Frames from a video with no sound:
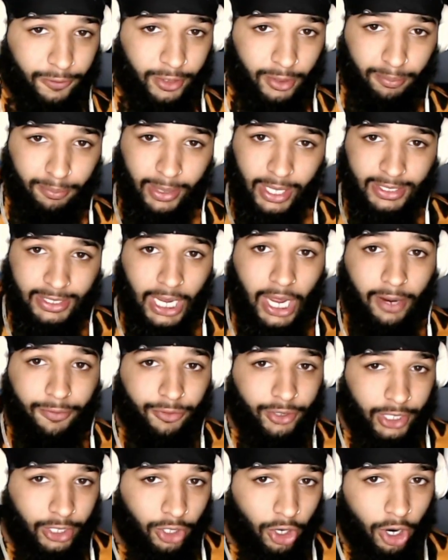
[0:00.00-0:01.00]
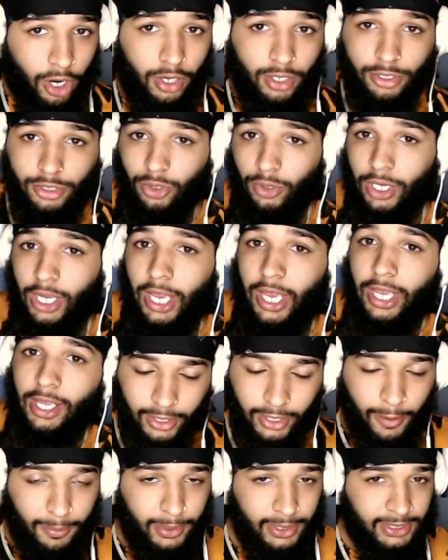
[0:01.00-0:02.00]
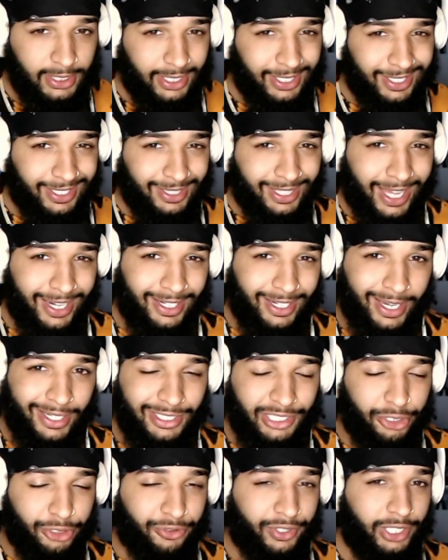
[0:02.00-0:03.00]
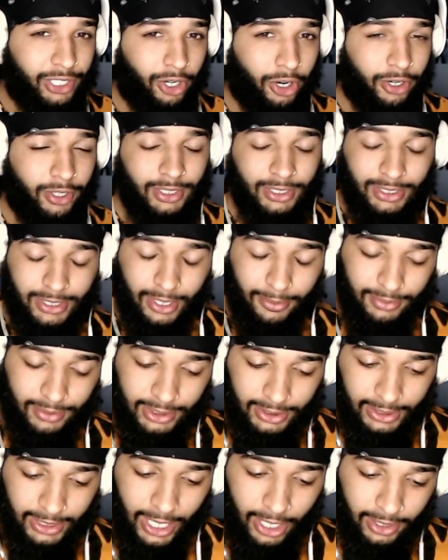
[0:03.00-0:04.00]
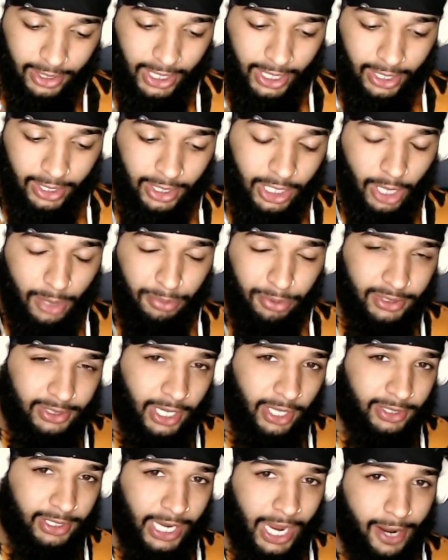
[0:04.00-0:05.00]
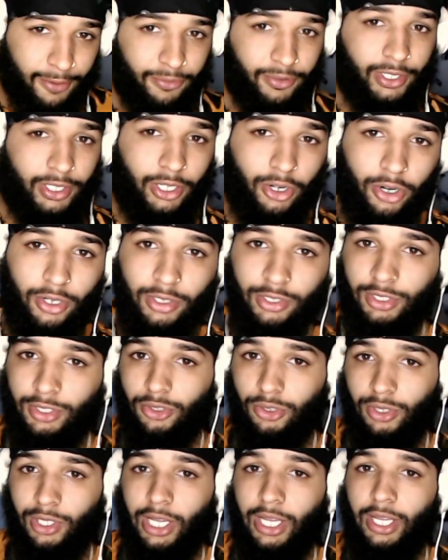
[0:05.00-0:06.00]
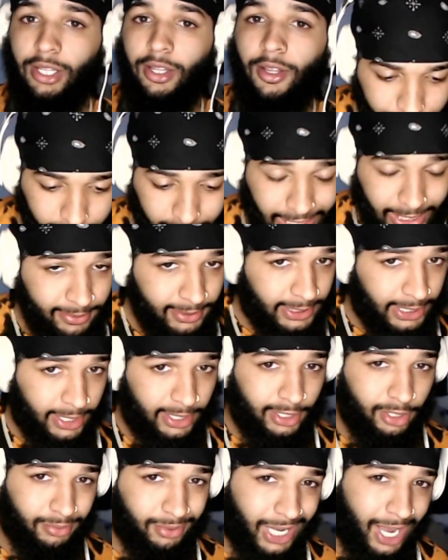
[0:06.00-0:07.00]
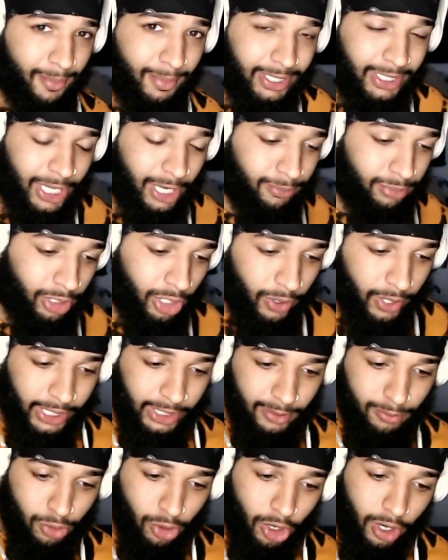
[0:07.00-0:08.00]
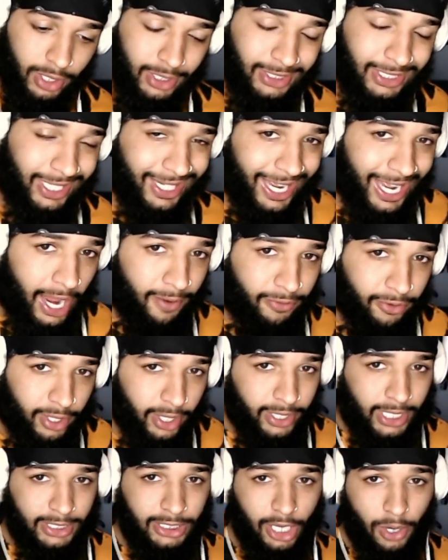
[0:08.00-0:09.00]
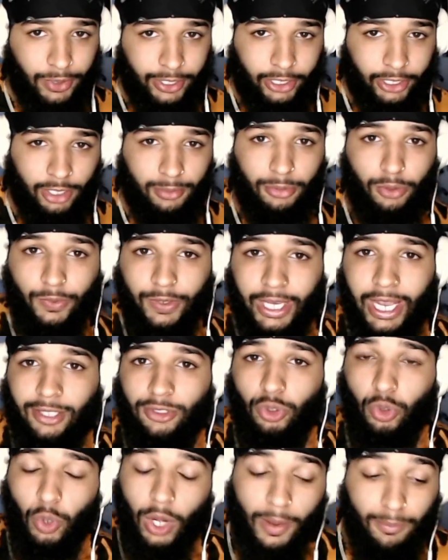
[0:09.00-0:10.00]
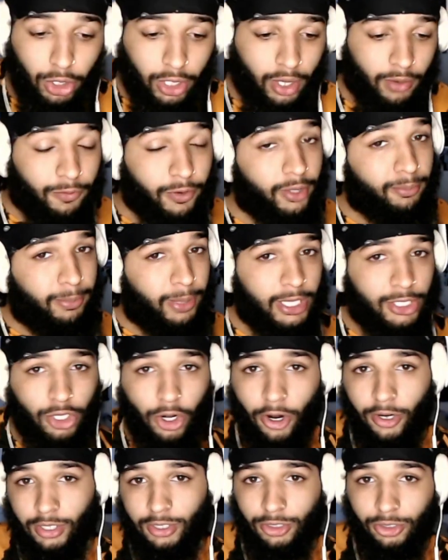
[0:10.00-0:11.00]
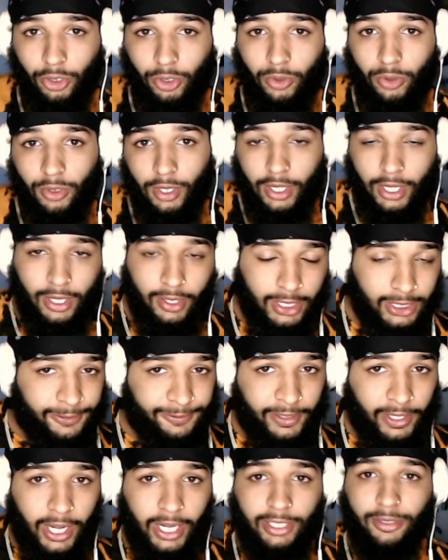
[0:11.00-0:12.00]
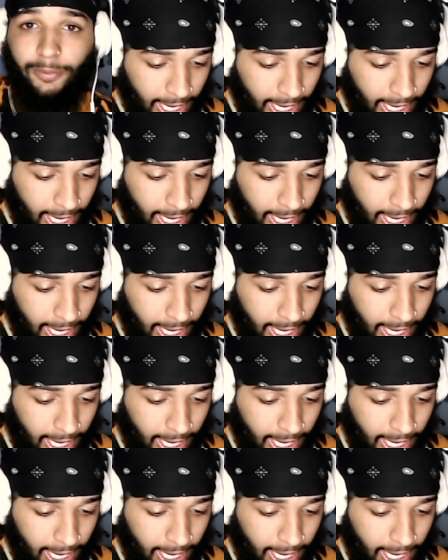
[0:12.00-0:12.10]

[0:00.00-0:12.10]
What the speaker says: the best African artist, okay? Y'all been sending a lot of Nigerian artists. I'm just now getting a couple South African artists, okay? Keep sending them. Comment down below any more artists out of Africa that y'all want to hear me react to. I'm looking for the best artist, so let's find him.